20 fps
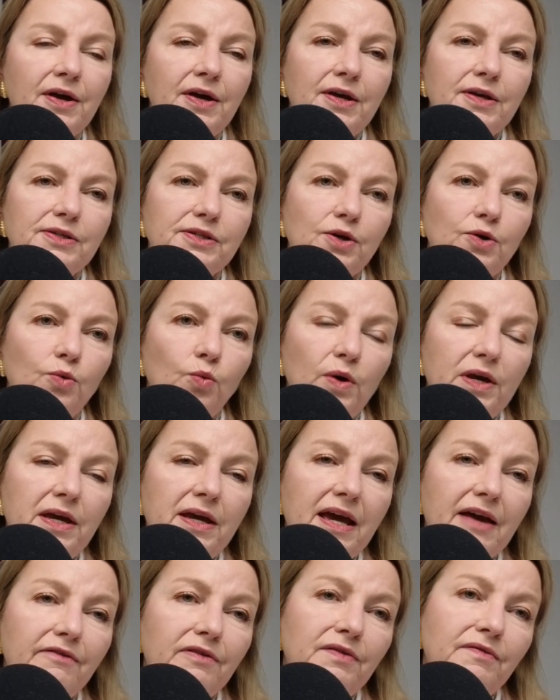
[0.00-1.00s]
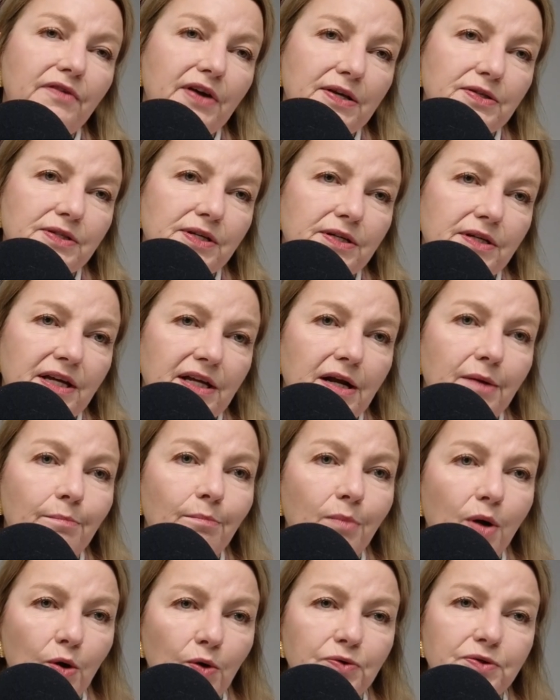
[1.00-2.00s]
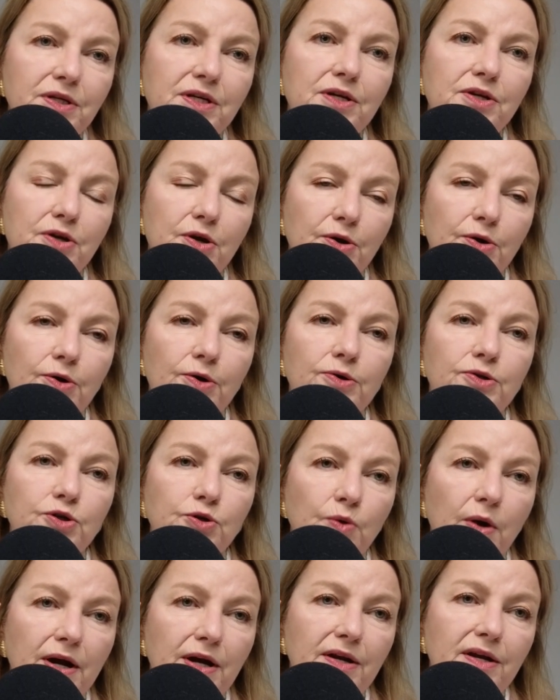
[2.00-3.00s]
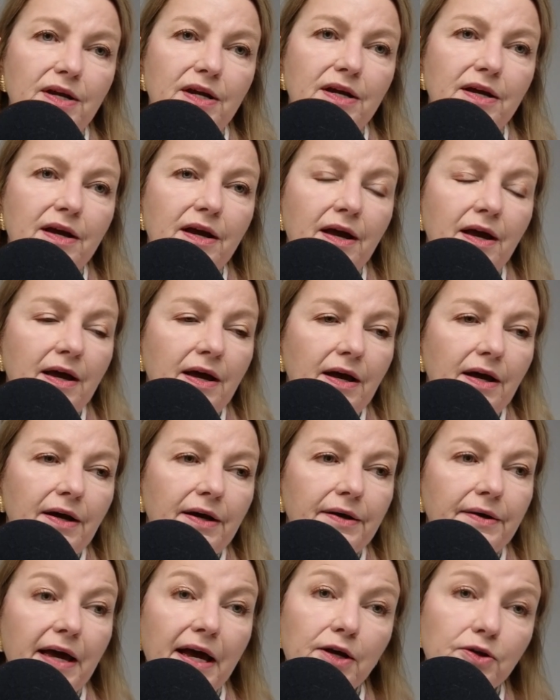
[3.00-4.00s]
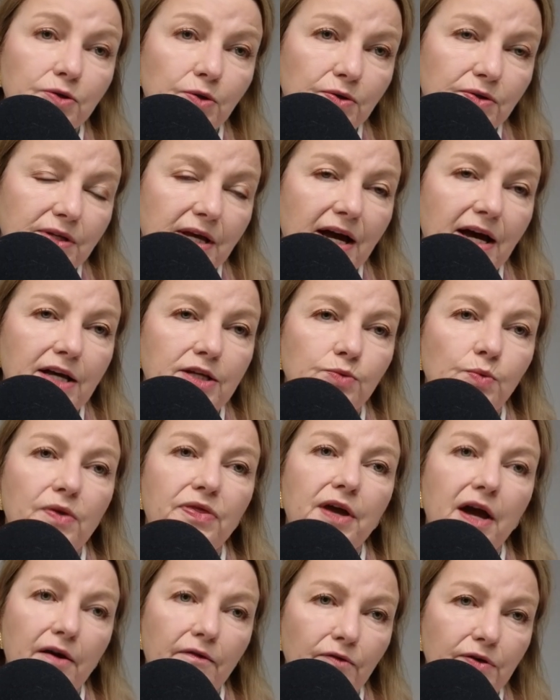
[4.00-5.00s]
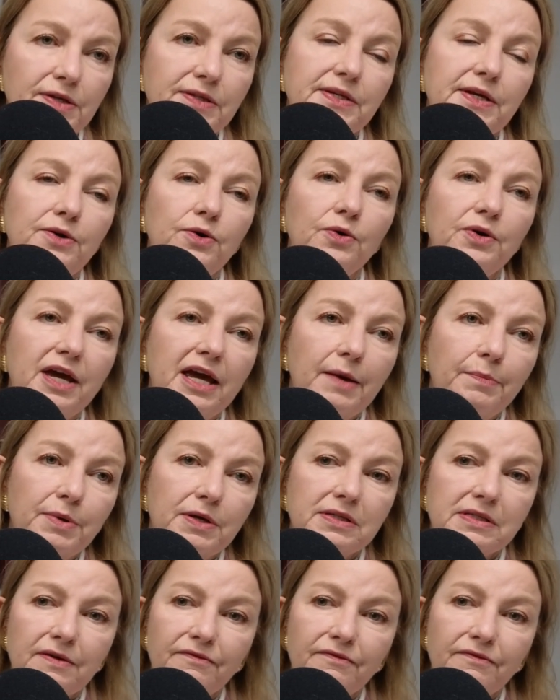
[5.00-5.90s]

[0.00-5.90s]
So we have invested in a multi-year training exercise with every single campus.